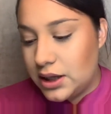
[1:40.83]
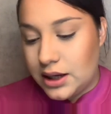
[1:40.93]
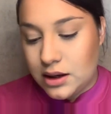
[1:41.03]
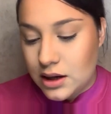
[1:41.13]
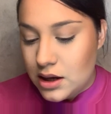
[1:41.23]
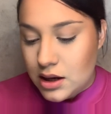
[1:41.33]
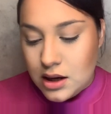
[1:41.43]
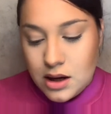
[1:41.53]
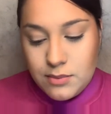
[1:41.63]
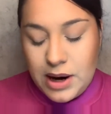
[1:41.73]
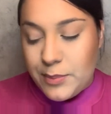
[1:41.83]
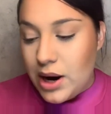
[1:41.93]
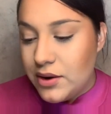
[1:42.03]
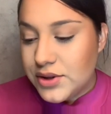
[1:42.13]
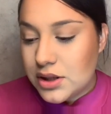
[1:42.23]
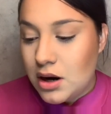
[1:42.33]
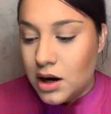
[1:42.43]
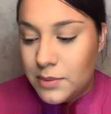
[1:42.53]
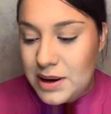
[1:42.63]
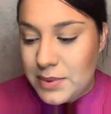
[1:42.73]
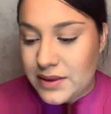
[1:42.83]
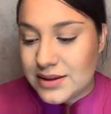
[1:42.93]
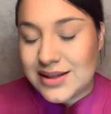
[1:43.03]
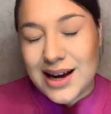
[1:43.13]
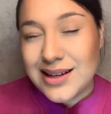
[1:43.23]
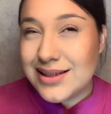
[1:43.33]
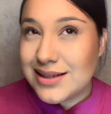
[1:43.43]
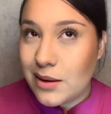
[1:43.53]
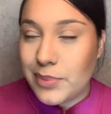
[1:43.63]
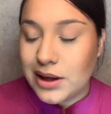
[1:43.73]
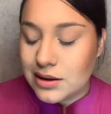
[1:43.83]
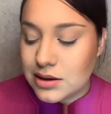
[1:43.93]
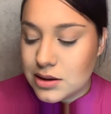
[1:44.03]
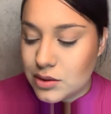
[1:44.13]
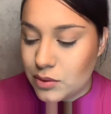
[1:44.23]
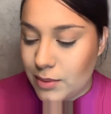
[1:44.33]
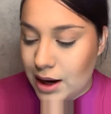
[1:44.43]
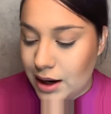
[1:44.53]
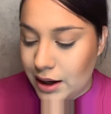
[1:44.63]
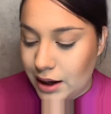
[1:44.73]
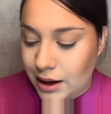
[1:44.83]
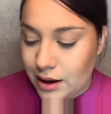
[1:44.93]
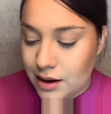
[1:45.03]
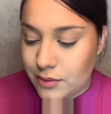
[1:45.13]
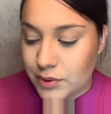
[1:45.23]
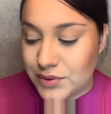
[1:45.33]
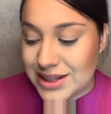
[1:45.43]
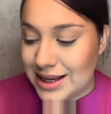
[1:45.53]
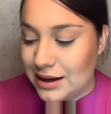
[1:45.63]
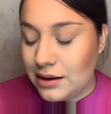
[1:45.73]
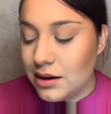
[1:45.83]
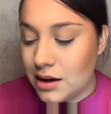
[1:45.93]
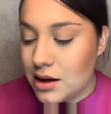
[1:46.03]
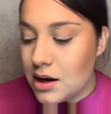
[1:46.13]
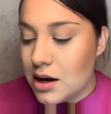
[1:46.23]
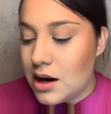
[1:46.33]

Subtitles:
Like, my brows are maybe the second step into my routine.